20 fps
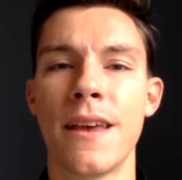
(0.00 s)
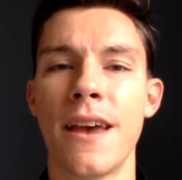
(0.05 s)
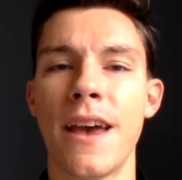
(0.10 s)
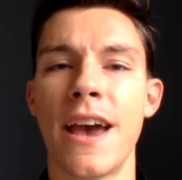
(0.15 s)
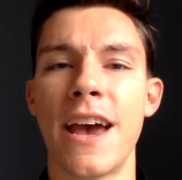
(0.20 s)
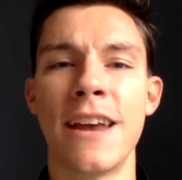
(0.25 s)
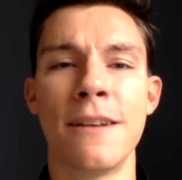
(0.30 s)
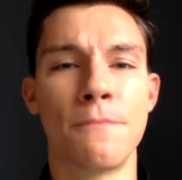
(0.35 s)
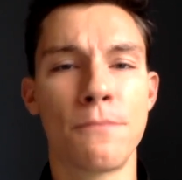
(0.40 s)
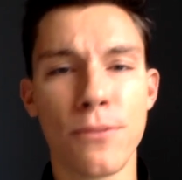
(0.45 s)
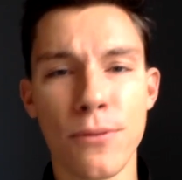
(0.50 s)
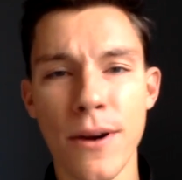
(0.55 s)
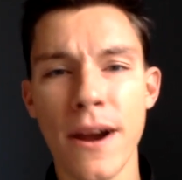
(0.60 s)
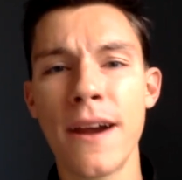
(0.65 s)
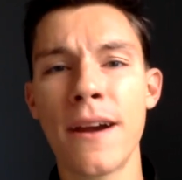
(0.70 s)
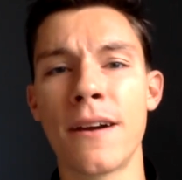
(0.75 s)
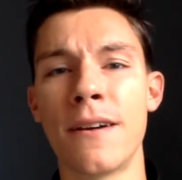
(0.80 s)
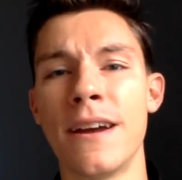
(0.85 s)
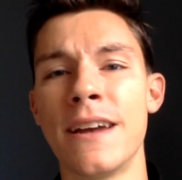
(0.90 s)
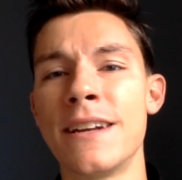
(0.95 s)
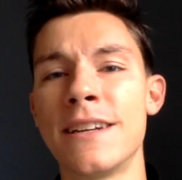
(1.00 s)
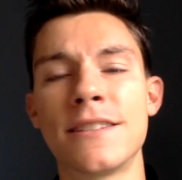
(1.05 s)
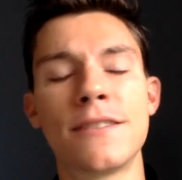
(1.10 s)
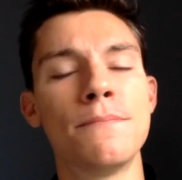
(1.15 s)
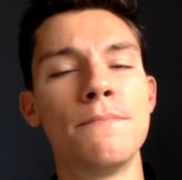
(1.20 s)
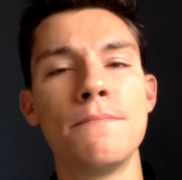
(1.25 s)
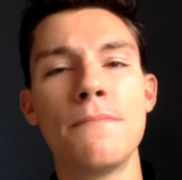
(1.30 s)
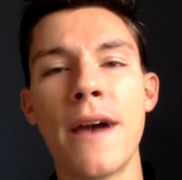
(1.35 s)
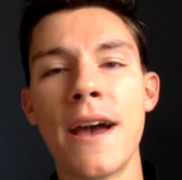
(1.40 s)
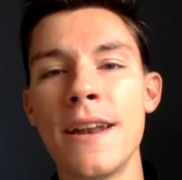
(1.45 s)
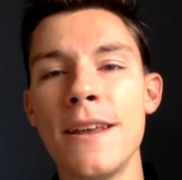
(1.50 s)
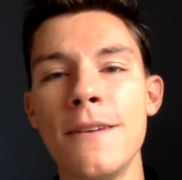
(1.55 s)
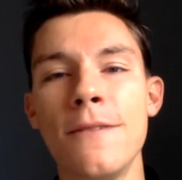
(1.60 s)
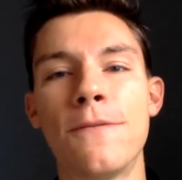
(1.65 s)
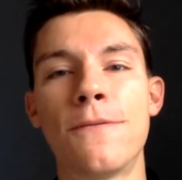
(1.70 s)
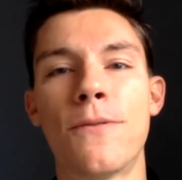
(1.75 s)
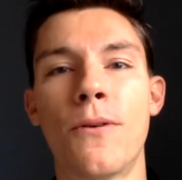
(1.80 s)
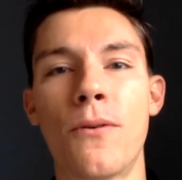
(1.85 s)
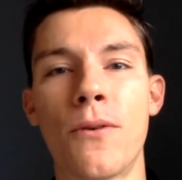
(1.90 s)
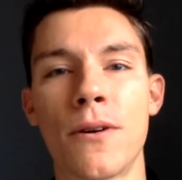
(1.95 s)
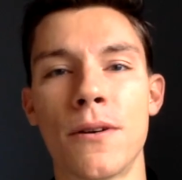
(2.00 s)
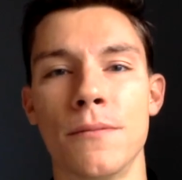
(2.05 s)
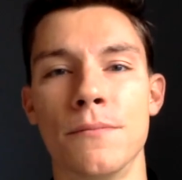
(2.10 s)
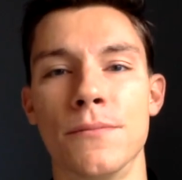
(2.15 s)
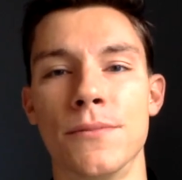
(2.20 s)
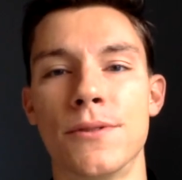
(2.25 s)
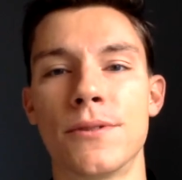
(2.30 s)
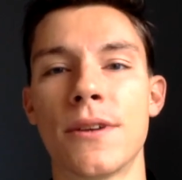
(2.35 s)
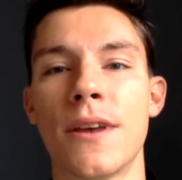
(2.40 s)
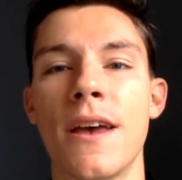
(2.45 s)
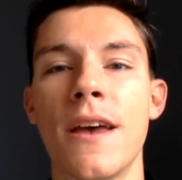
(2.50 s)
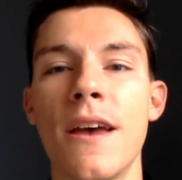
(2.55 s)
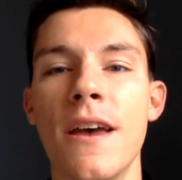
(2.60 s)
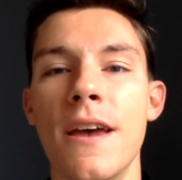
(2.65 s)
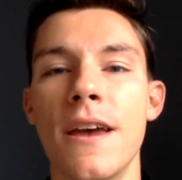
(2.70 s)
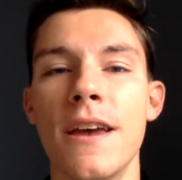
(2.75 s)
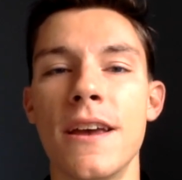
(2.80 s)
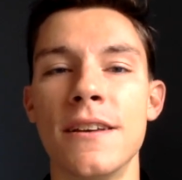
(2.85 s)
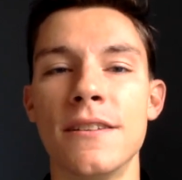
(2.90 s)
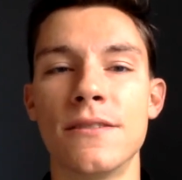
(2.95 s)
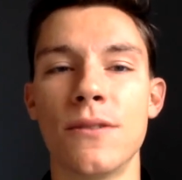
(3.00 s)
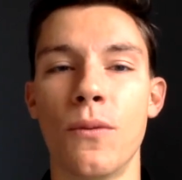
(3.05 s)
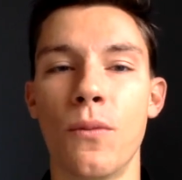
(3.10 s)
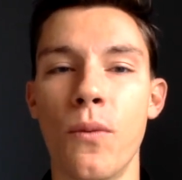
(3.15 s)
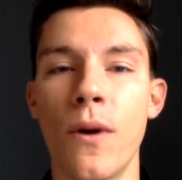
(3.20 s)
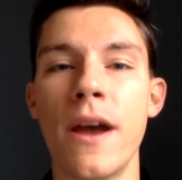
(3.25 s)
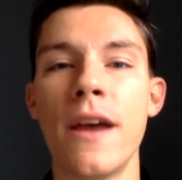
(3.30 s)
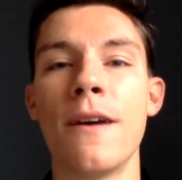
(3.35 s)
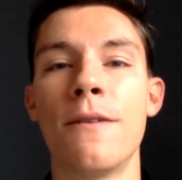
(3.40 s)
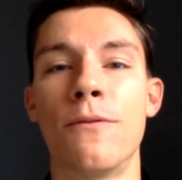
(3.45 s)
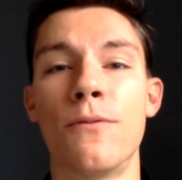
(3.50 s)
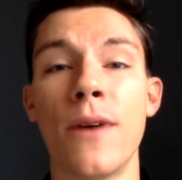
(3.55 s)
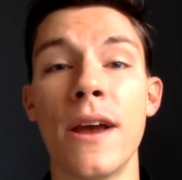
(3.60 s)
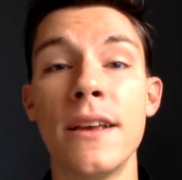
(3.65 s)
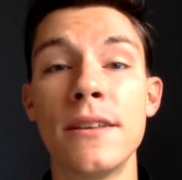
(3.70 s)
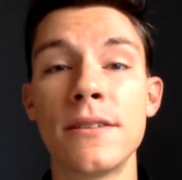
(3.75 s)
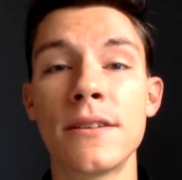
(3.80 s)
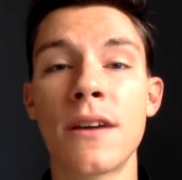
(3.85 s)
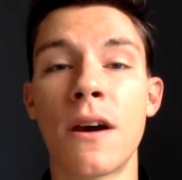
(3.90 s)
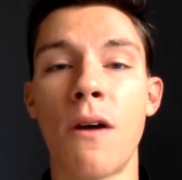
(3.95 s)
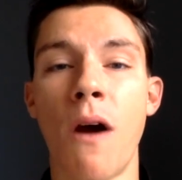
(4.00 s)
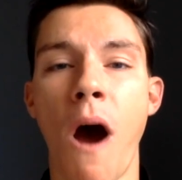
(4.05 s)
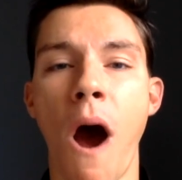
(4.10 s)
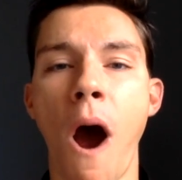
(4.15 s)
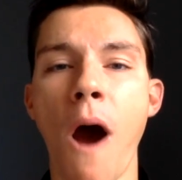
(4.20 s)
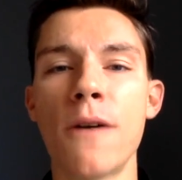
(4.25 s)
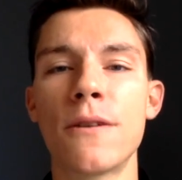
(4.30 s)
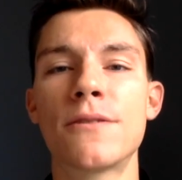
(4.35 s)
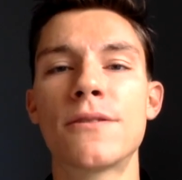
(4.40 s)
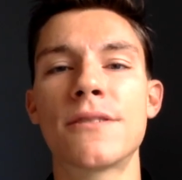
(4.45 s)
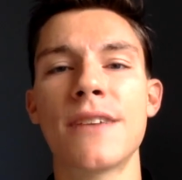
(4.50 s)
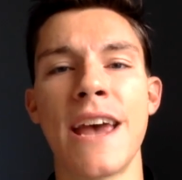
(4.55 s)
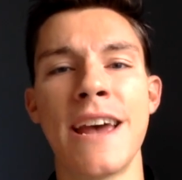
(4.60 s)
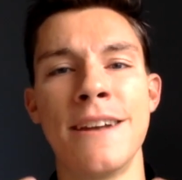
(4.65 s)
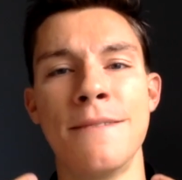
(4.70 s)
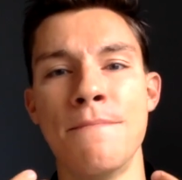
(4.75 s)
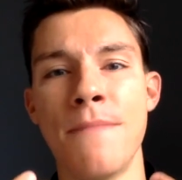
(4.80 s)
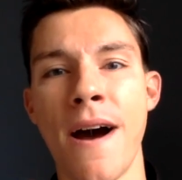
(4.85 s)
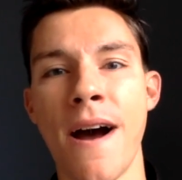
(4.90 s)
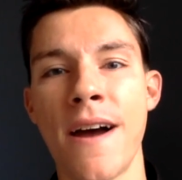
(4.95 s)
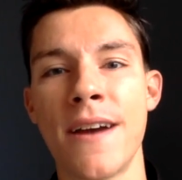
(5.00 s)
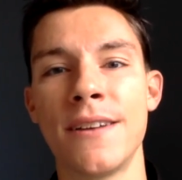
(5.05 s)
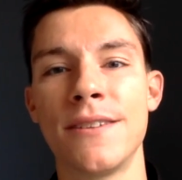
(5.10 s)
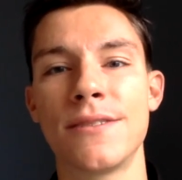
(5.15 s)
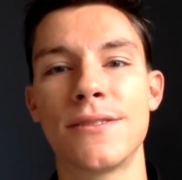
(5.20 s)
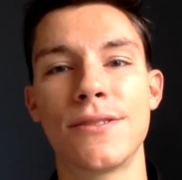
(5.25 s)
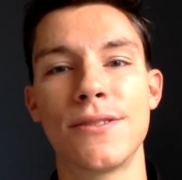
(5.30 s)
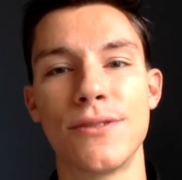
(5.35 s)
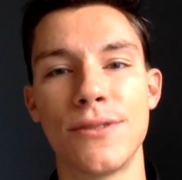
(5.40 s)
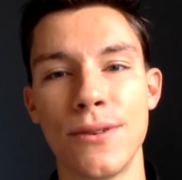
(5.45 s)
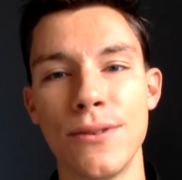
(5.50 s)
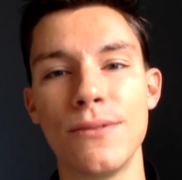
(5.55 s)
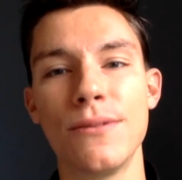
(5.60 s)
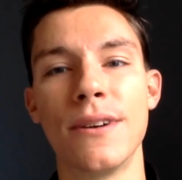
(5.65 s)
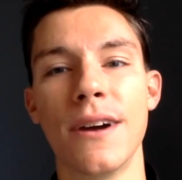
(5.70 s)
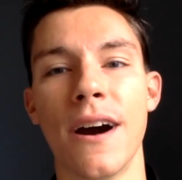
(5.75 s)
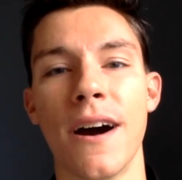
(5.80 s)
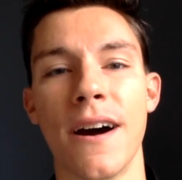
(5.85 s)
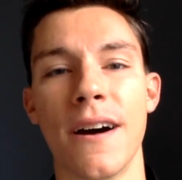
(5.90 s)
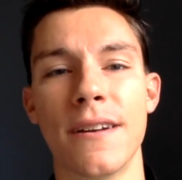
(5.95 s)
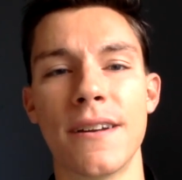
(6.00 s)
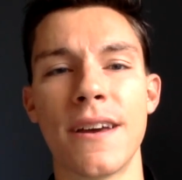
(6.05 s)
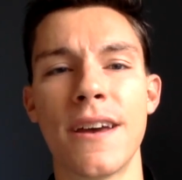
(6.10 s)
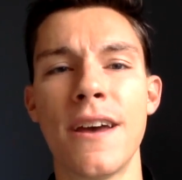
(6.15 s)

And prayer, in its many forms, is a way of raising our hearts and minds to God